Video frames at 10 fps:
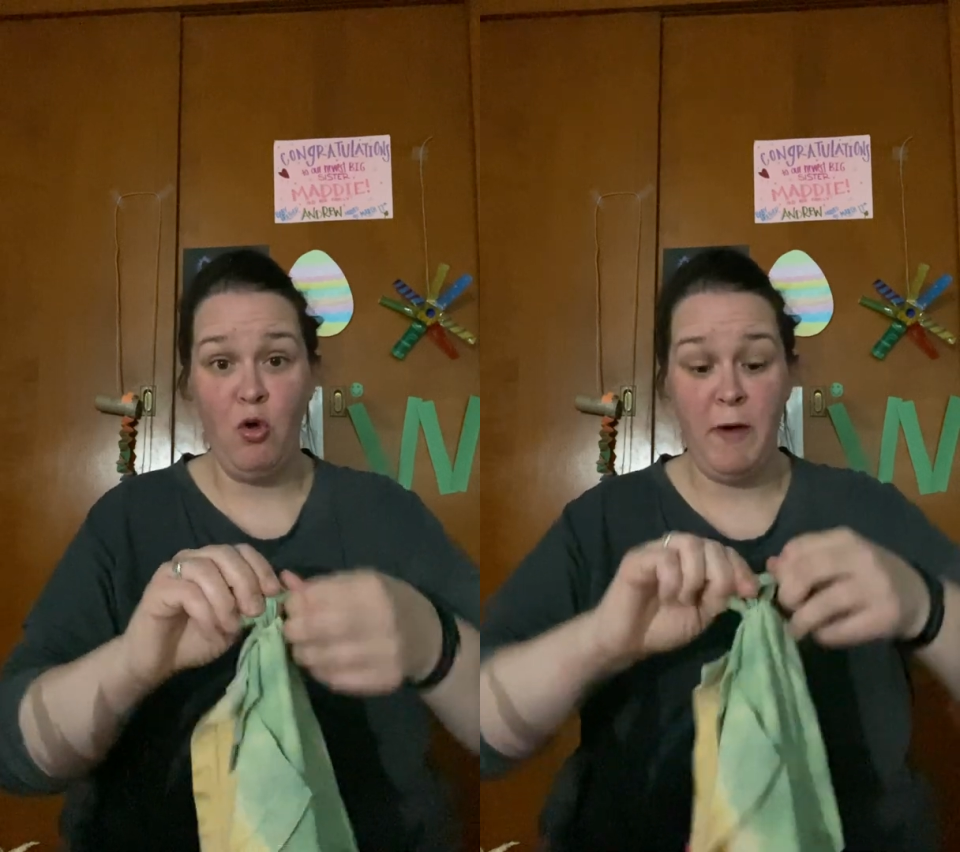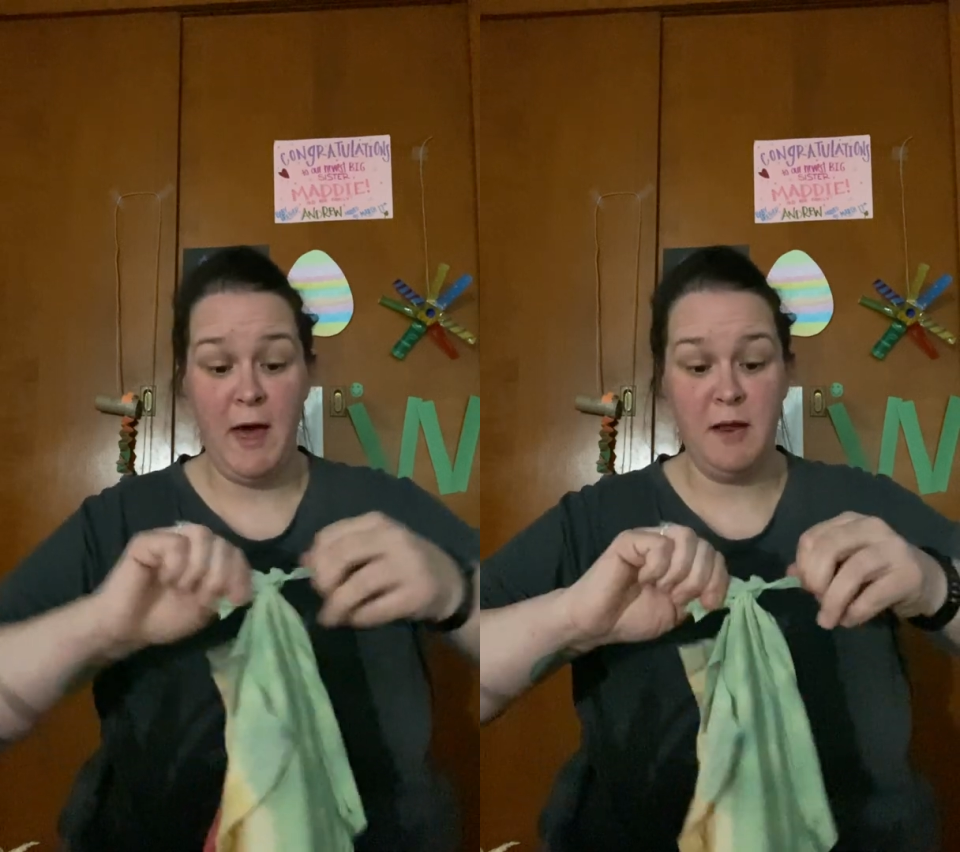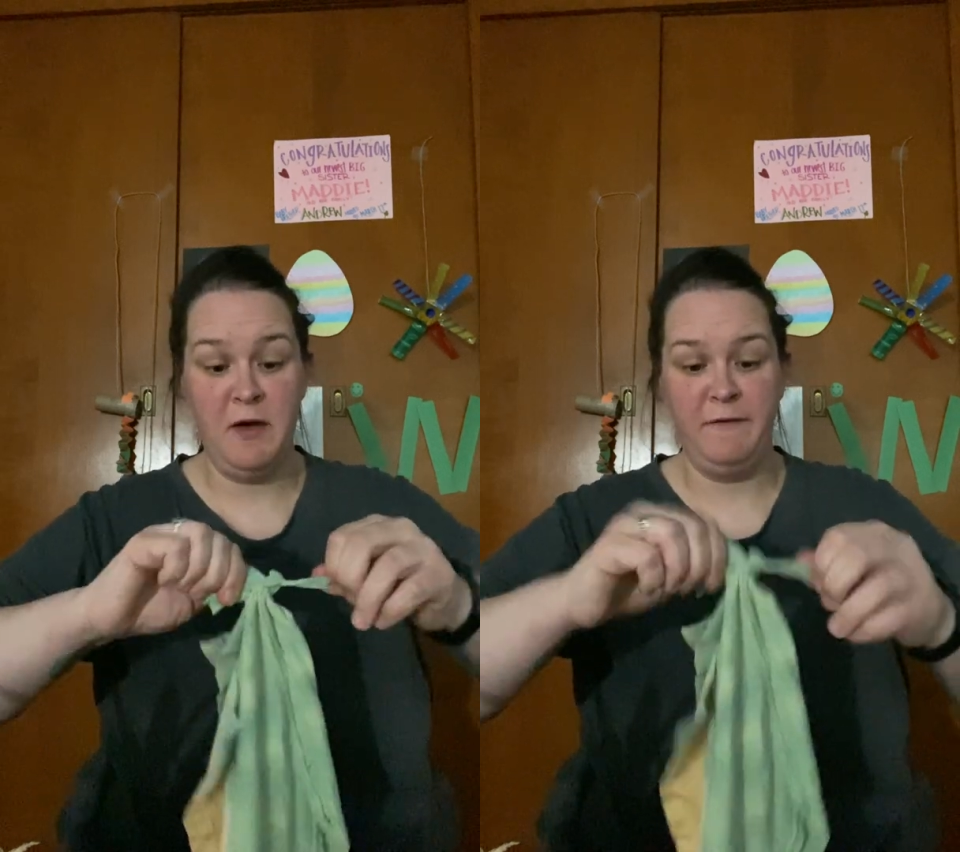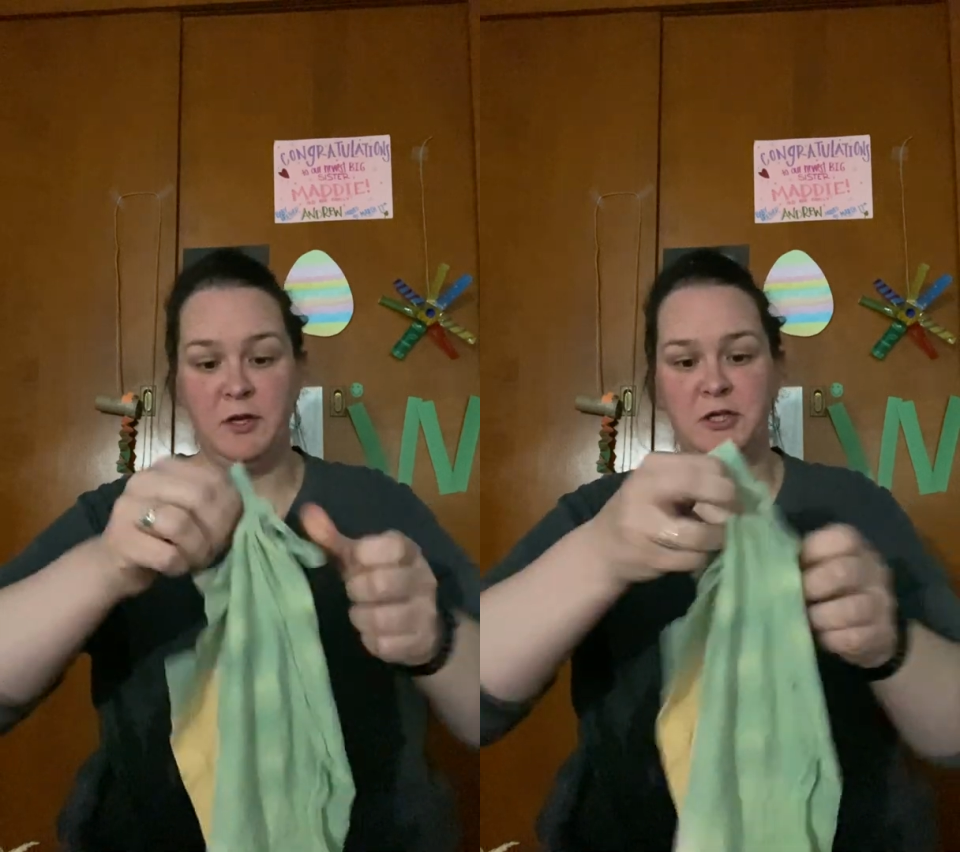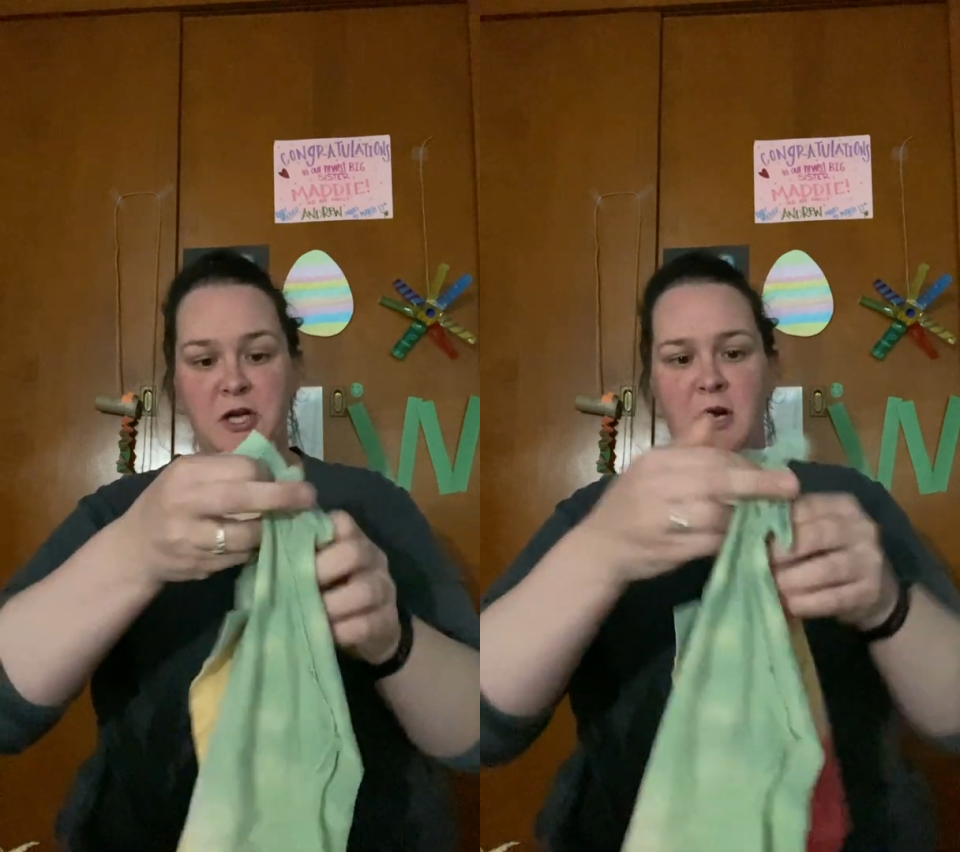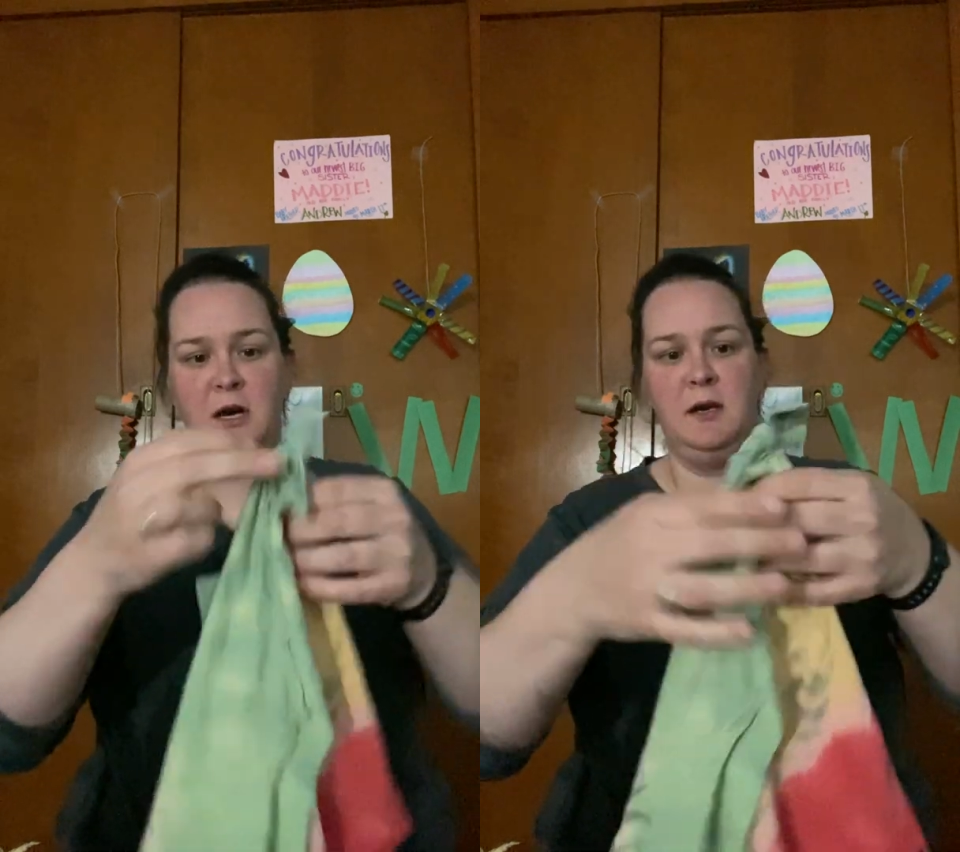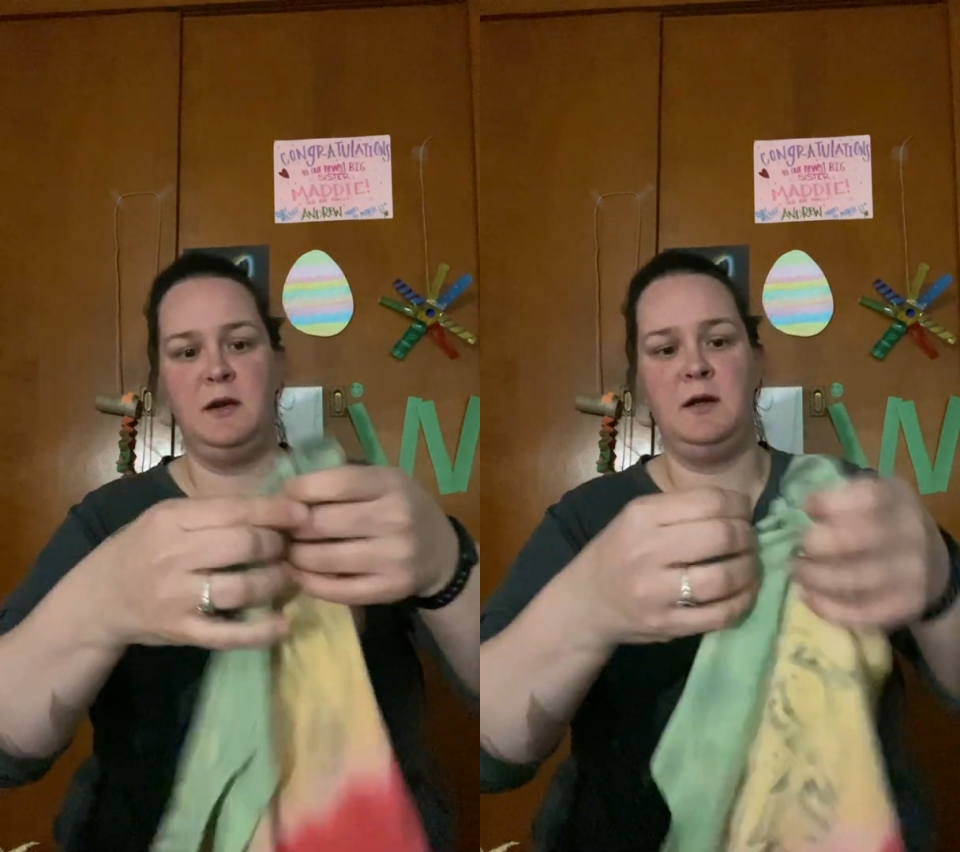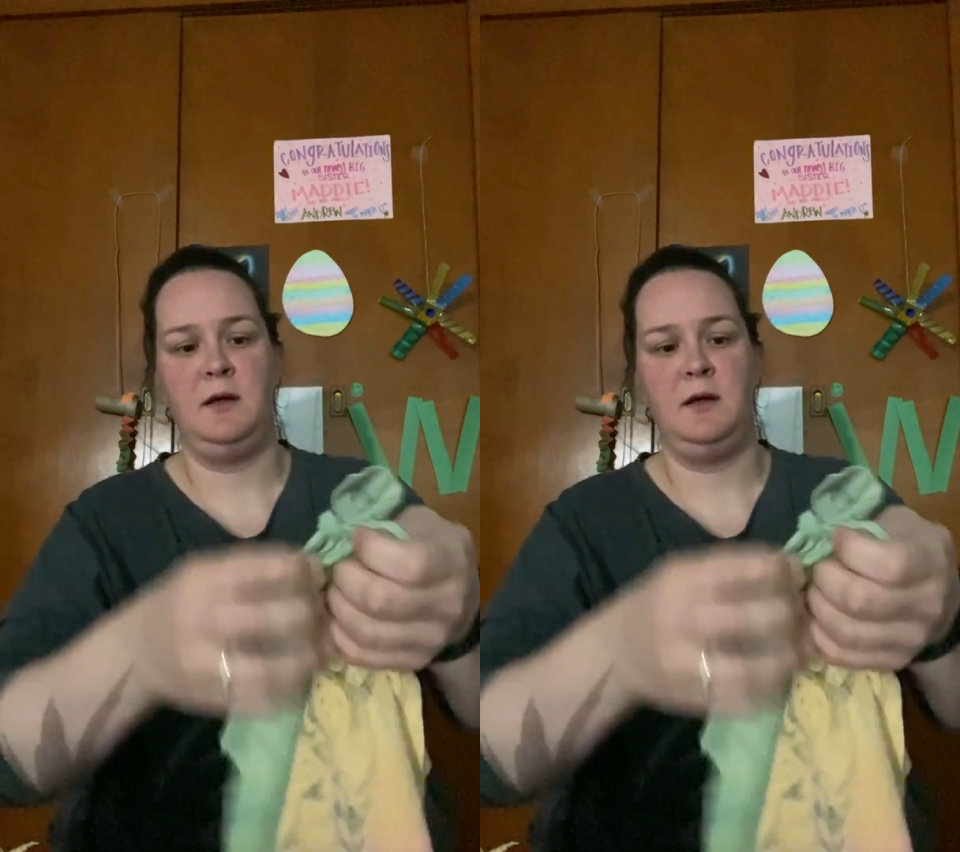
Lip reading: bottom of your shirt